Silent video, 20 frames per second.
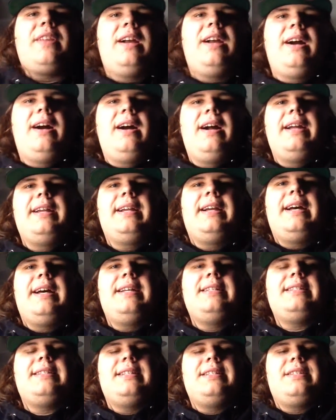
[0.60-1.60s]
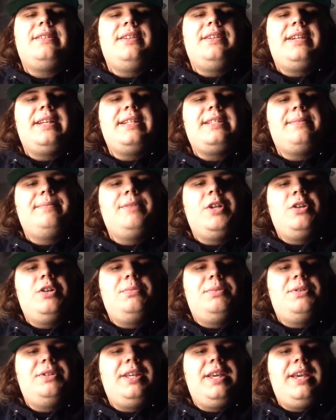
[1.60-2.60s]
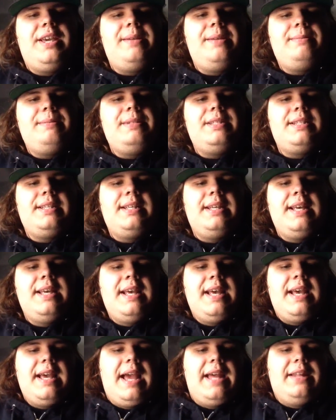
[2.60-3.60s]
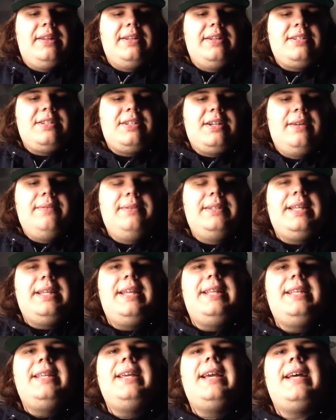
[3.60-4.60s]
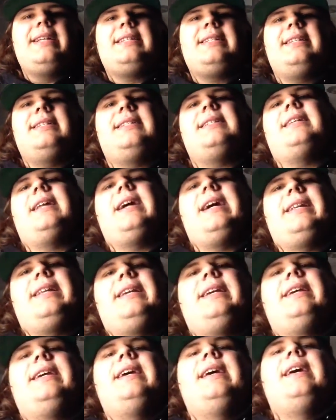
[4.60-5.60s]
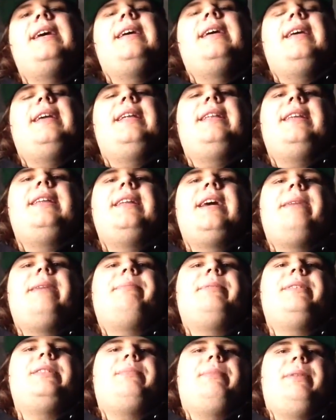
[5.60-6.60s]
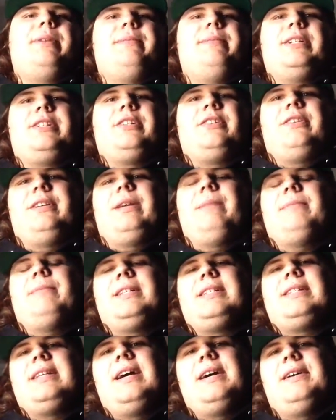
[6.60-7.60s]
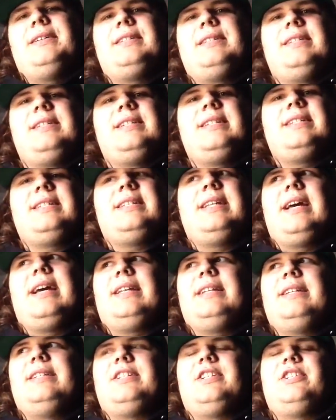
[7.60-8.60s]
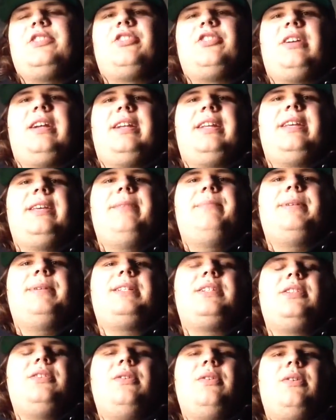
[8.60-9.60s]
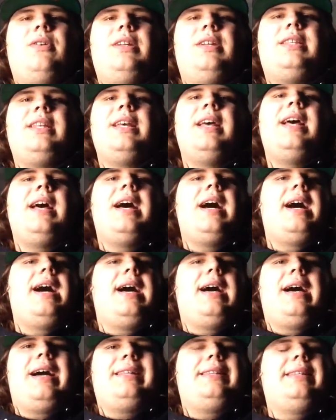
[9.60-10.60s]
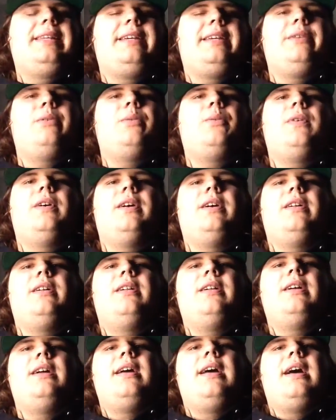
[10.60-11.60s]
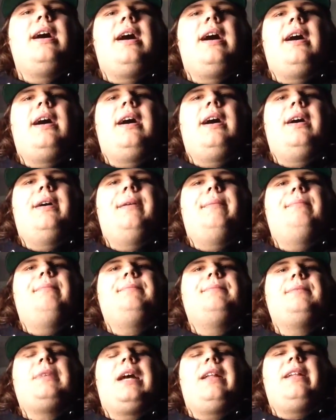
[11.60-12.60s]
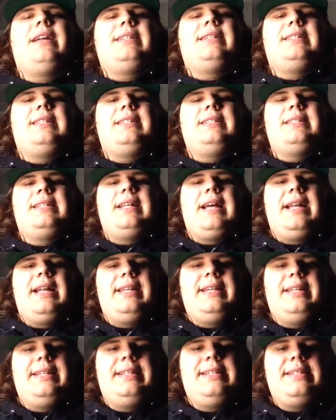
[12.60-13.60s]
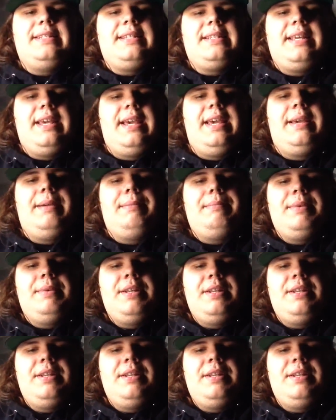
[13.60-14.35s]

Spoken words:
All right, guys, let's look at some notable games. And let's start with Indy at Cincinnati. Indianapolis pretty much claimed the South. Cincinnati is just trying to keep its North. I think it will. I like Cincinnati in this game.